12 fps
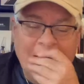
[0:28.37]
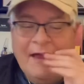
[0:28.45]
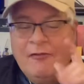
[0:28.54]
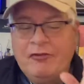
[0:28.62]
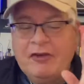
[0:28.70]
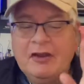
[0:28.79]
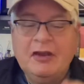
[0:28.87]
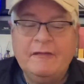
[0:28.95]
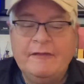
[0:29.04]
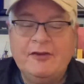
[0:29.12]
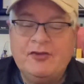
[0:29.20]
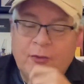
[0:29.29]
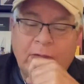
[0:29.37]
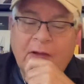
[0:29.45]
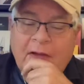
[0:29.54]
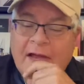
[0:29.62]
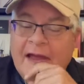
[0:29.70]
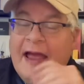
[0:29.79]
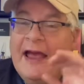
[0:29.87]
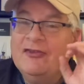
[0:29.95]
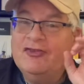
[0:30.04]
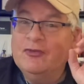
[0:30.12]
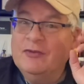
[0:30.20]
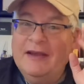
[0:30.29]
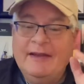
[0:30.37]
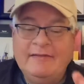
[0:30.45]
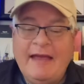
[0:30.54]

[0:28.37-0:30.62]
every individual has unique